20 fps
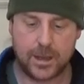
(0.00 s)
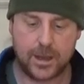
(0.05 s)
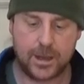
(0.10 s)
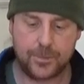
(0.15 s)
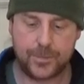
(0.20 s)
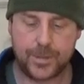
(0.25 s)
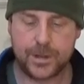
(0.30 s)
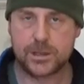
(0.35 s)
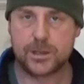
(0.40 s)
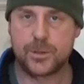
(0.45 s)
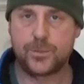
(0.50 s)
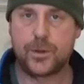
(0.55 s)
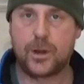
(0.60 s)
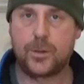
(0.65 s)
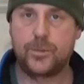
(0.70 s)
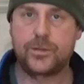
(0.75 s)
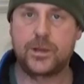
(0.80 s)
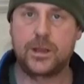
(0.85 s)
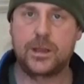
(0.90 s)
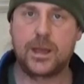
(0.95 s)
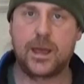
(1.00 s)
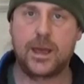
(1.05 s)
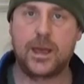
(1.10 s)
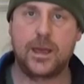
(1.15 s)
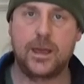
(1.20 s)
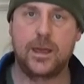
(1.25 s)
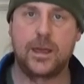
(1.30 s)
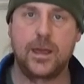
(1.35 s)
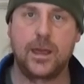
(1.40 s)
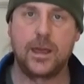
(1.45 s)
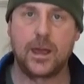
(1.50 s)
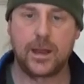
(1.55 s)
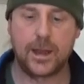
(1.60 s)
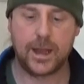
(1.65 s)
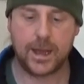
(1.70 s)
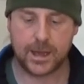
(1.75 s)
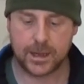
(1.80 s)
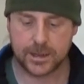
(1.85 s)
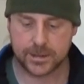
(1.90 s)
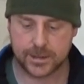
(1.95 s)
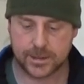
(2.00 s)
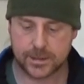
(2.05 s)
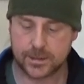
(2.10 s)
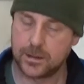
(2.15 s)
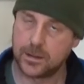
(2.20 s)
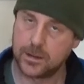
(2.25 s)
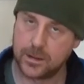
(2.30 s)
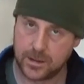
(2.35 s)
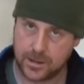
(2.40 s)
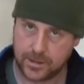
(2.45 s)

uh, bits and bobs in there, and has,